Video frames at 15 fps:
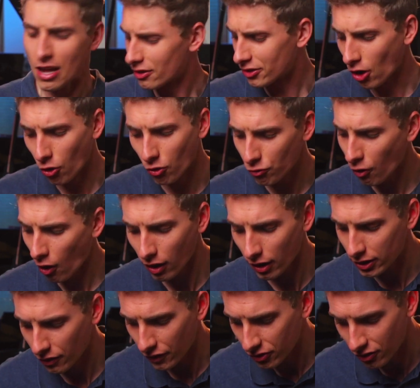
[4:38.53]
Don't fall
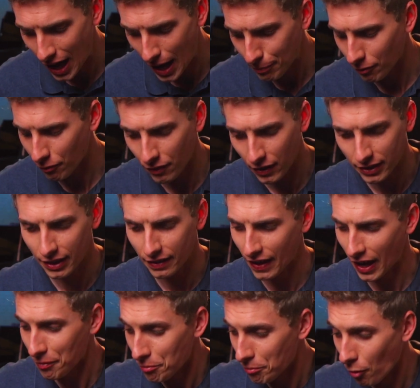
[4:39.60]
into the trap of thinking
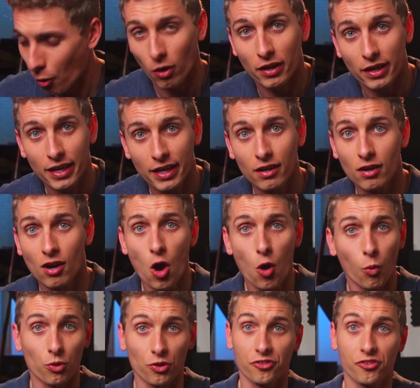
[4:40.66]
that more gear
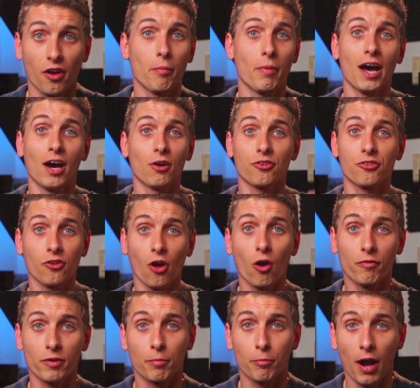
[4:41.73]
will somehow
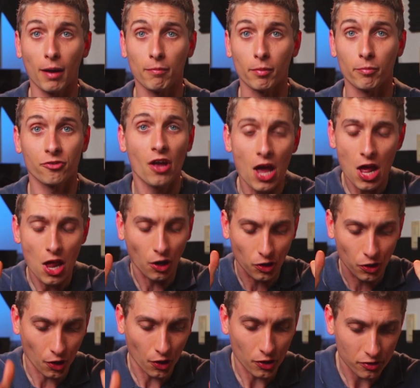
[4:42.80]
solve your problems.
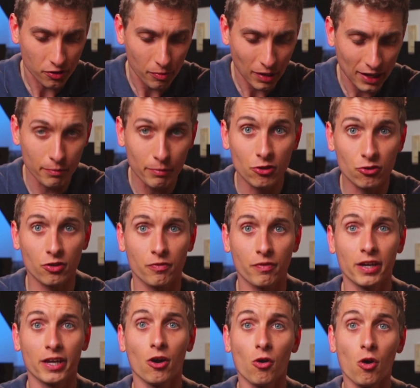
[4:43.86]
Learn to make a music
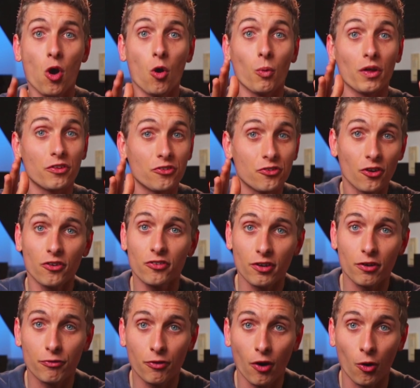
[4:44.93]
video with just your
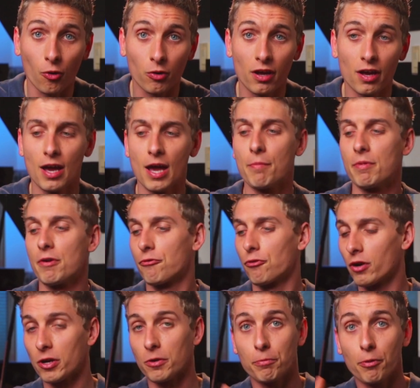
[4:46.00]
phone
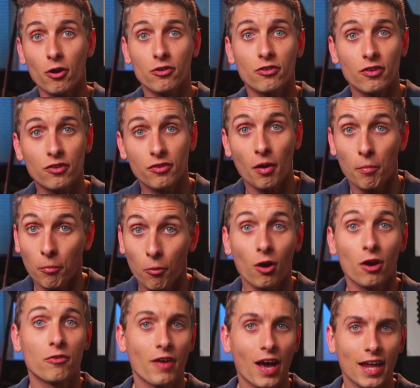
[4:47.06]
before you purchase more
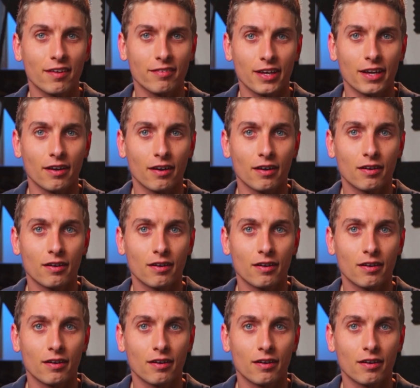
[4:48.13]
advanced gear.